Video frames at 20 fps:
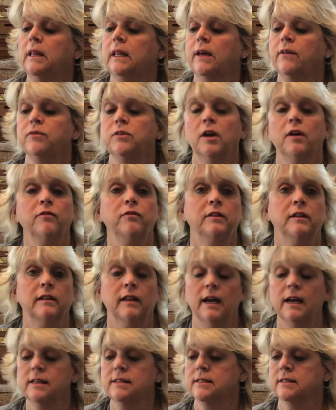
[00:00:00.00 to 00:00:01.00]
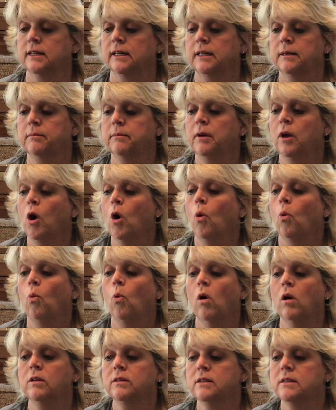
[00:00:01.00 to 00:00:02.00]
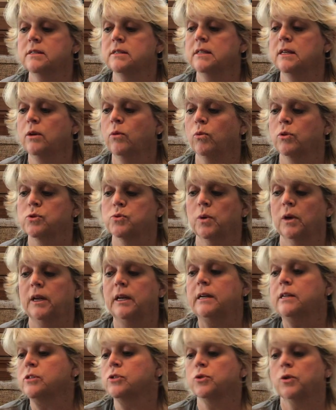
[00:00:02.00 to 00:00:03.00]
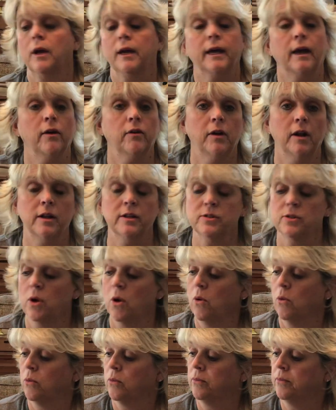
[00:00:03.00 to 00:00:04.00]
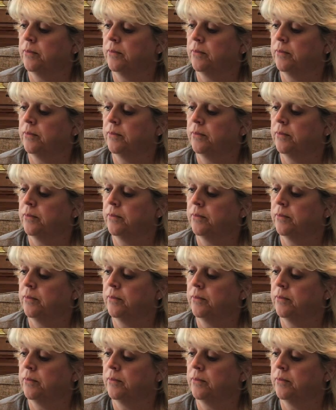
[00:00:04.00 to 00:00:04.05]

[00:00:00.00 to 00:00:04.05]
left off the last time, Walt Disney was ready to strike out on his own.